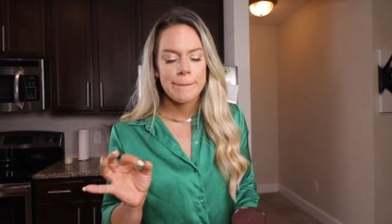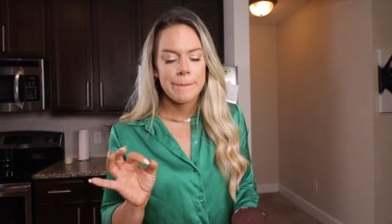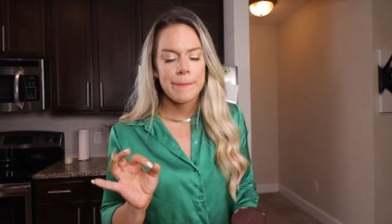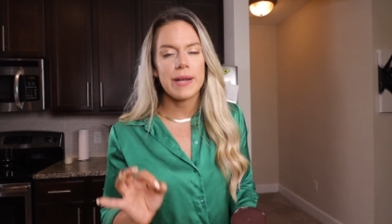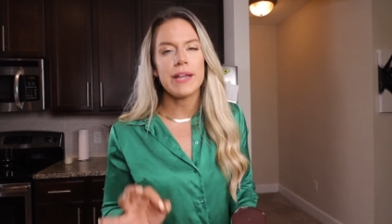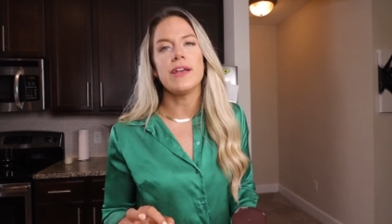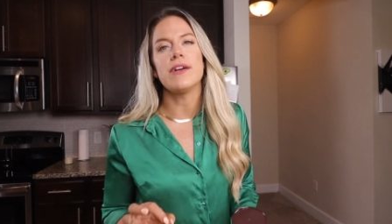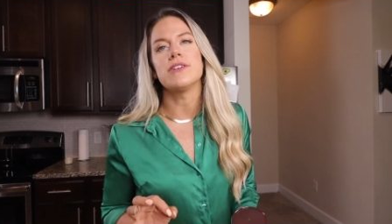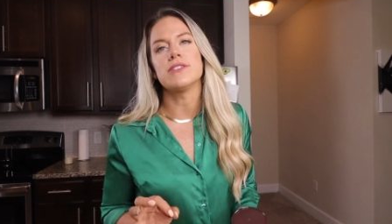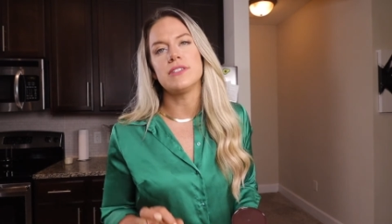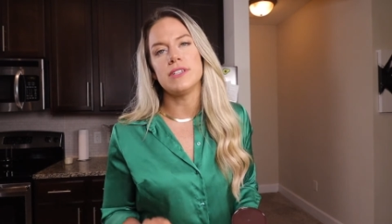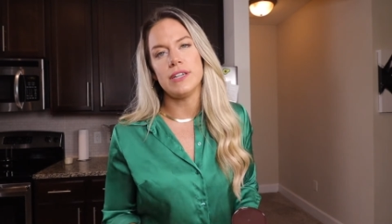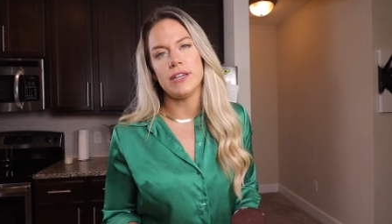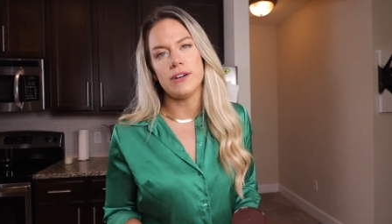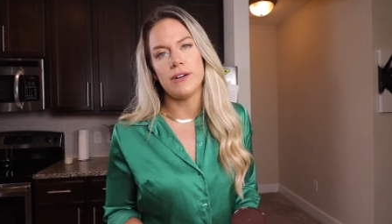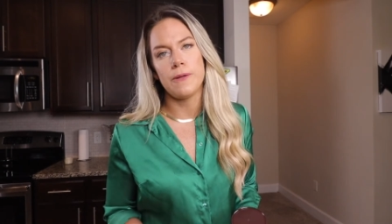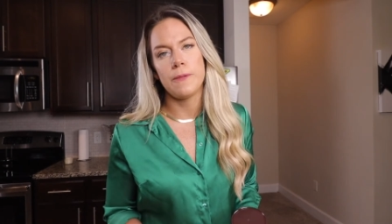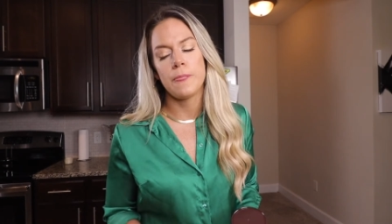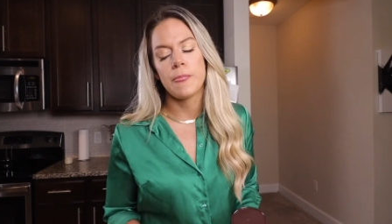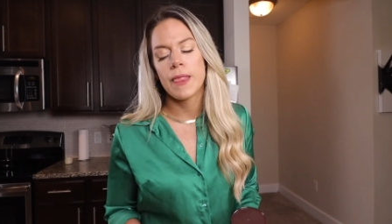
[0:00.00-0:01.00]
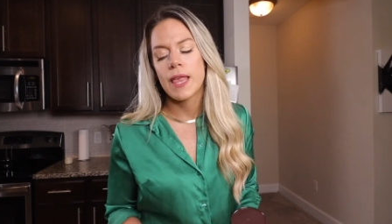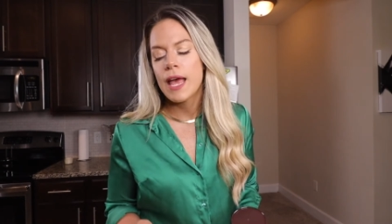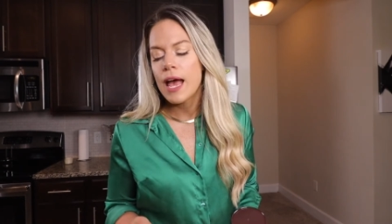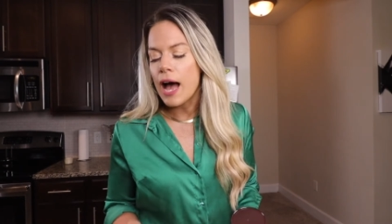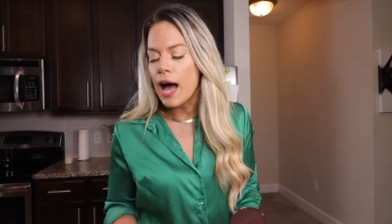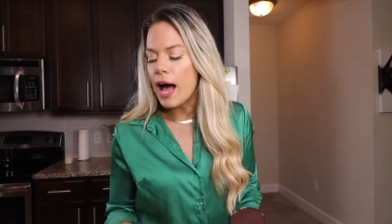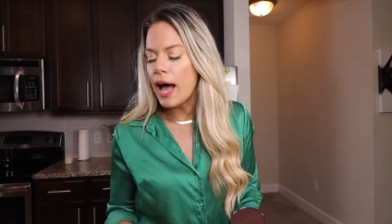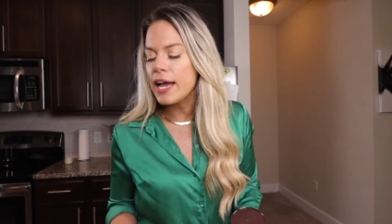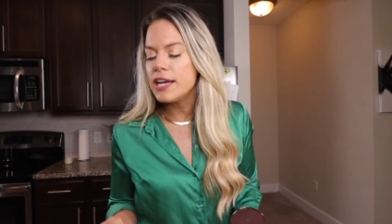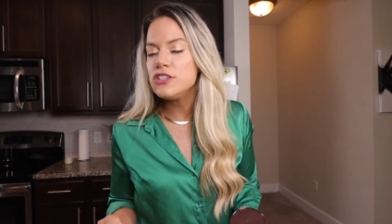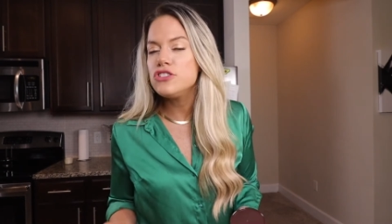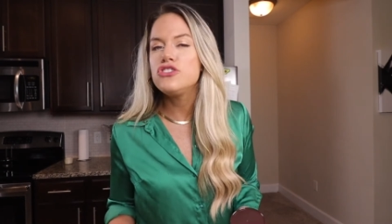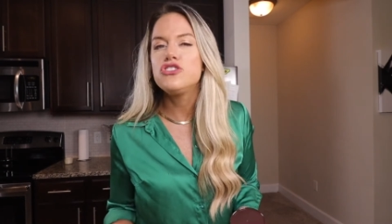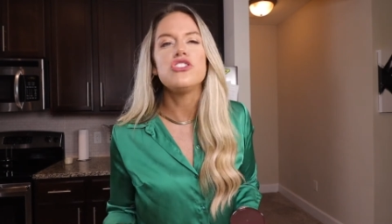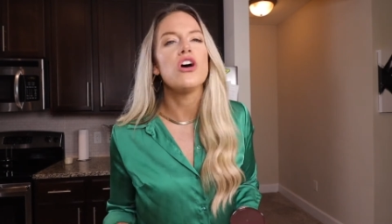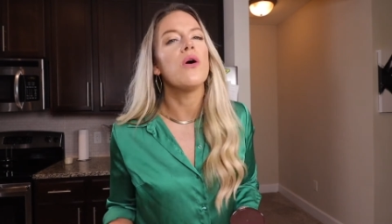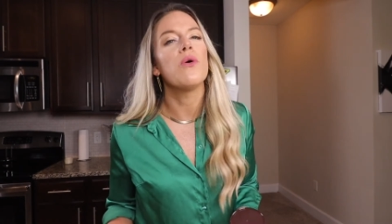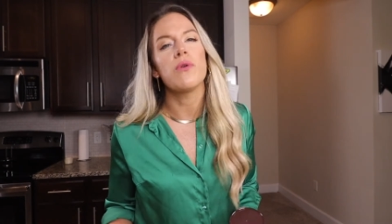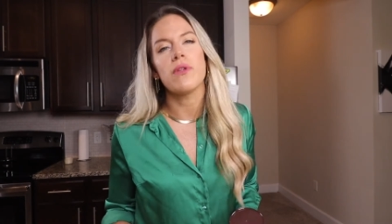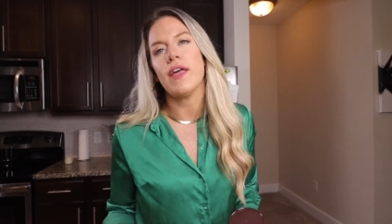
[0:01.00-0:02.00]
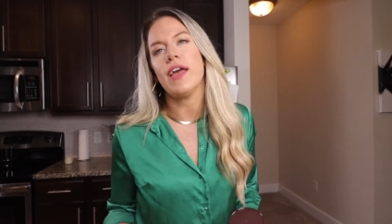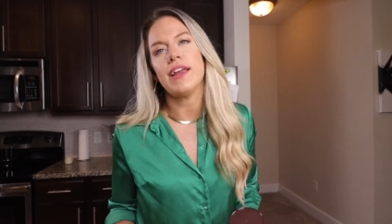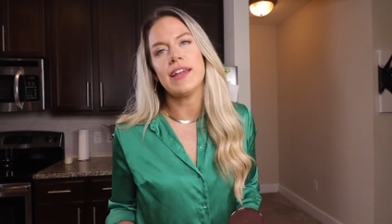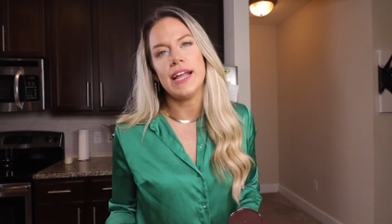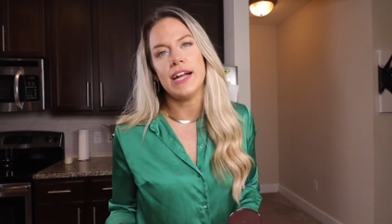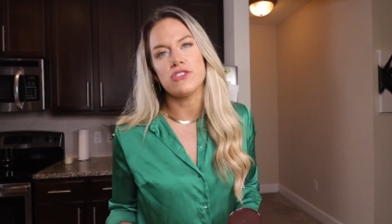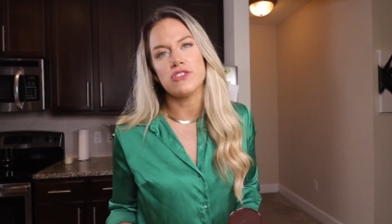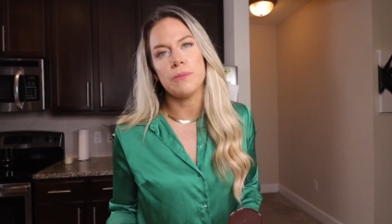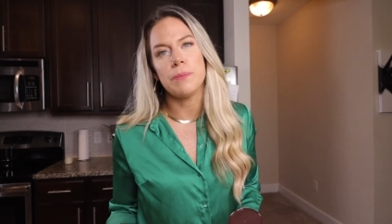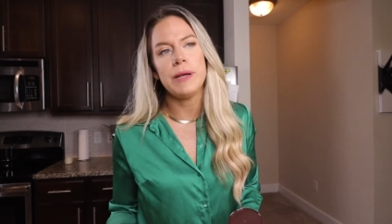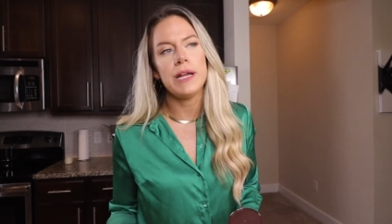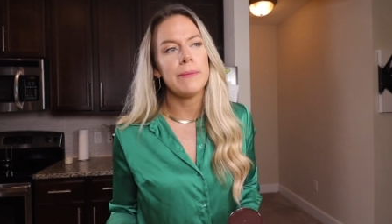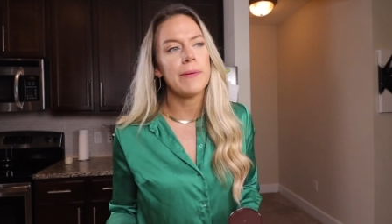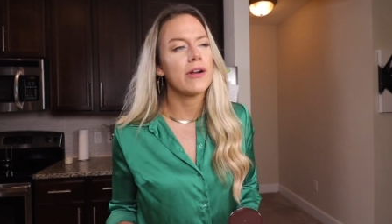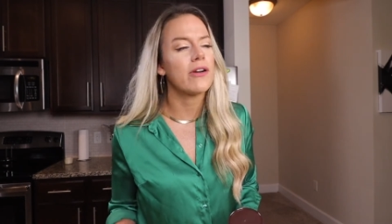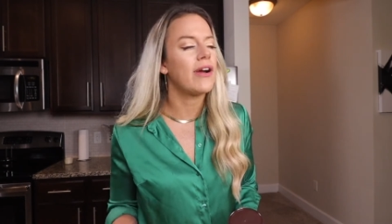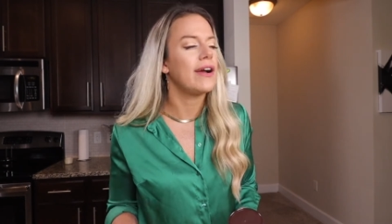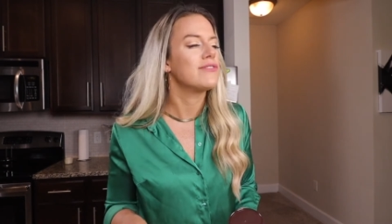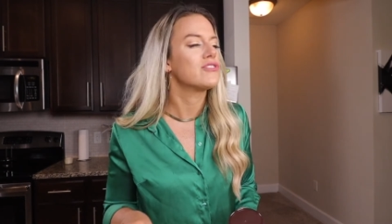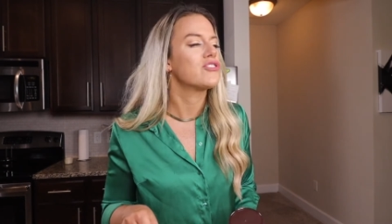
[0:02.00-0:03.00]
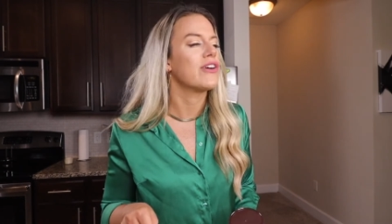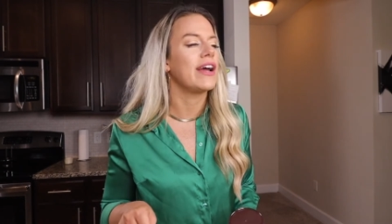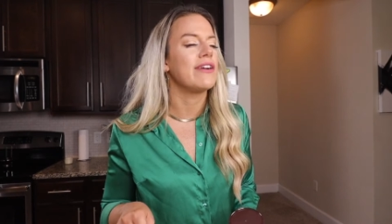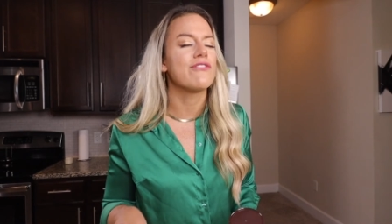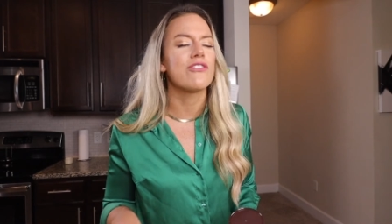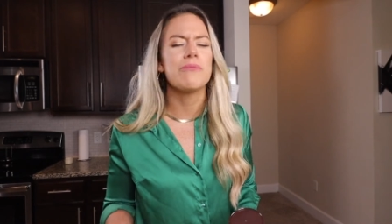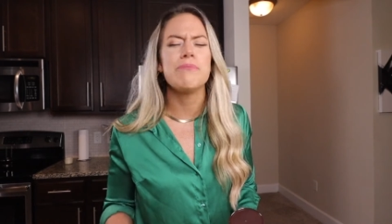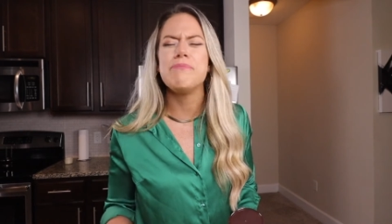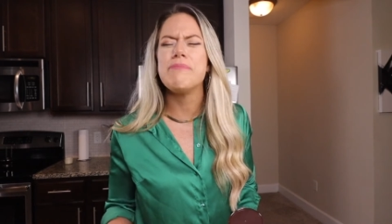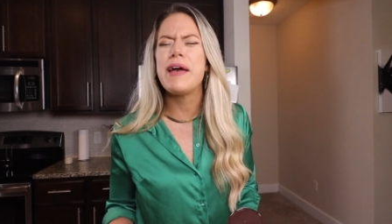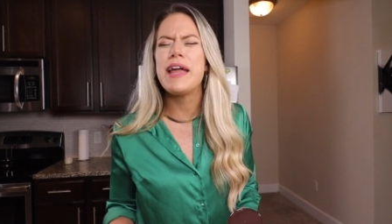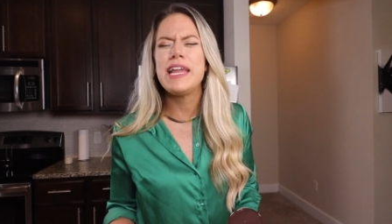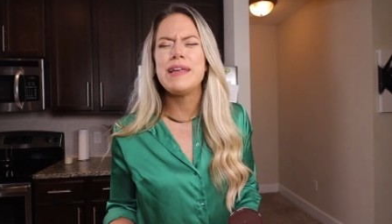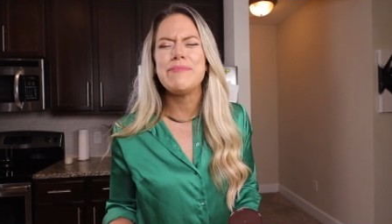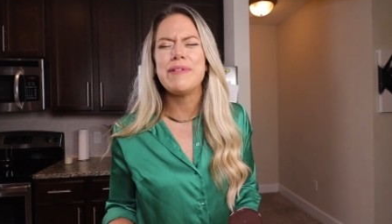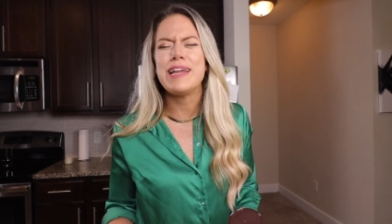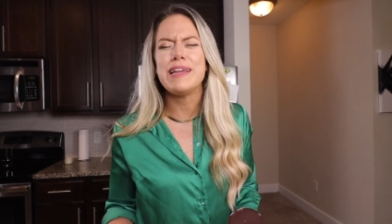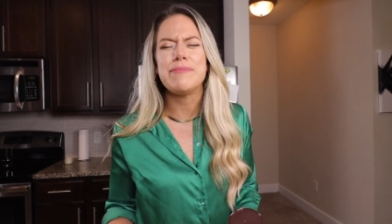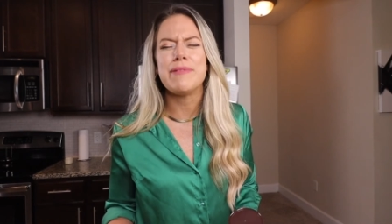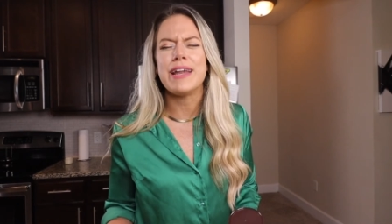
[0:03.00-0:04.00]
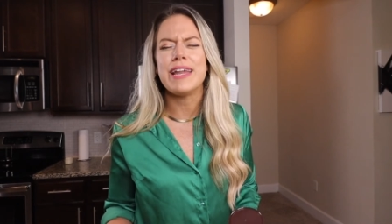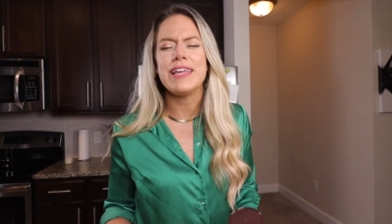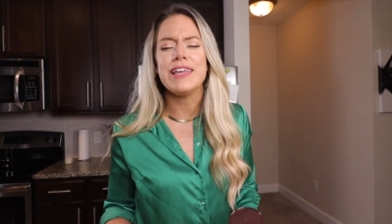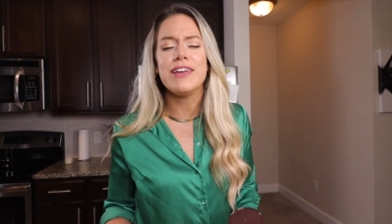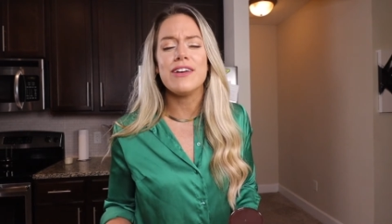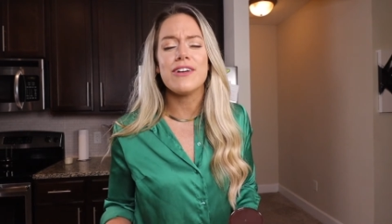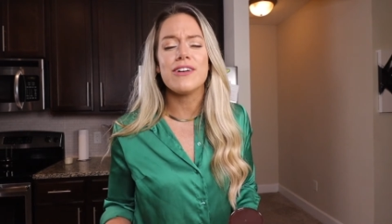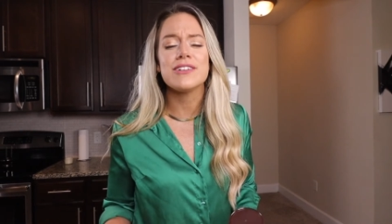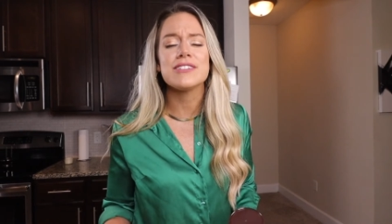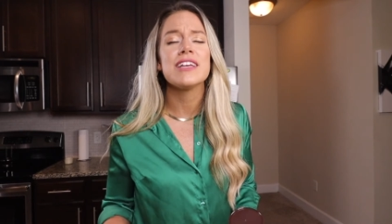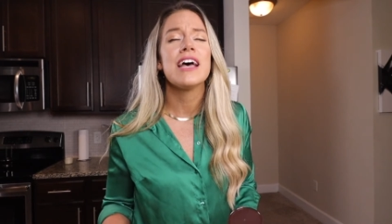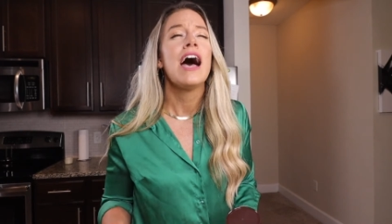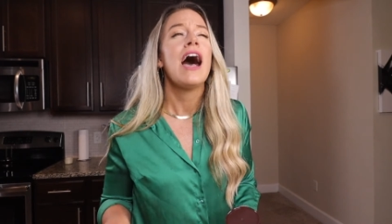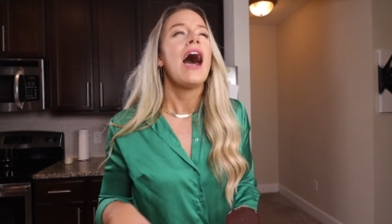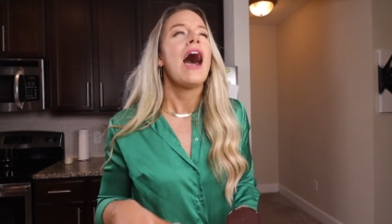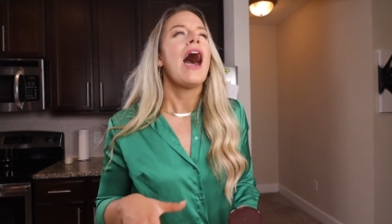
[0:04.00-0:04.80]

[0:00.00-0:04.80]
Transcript: But here's the deal. I don't like natural peanut butter. I've tried for many, many, many years.